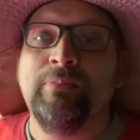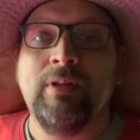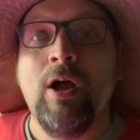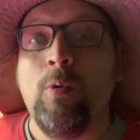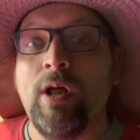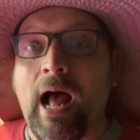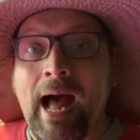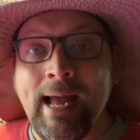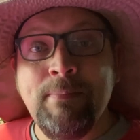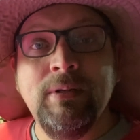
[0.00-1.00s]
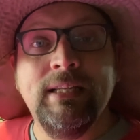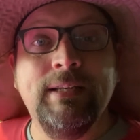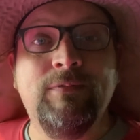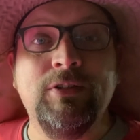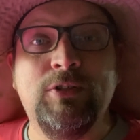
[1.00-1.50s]
Now, what I
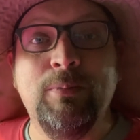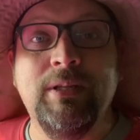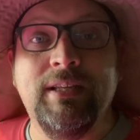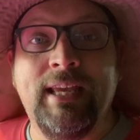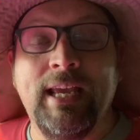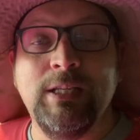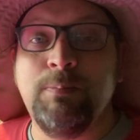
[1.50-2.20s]
believed to be the case,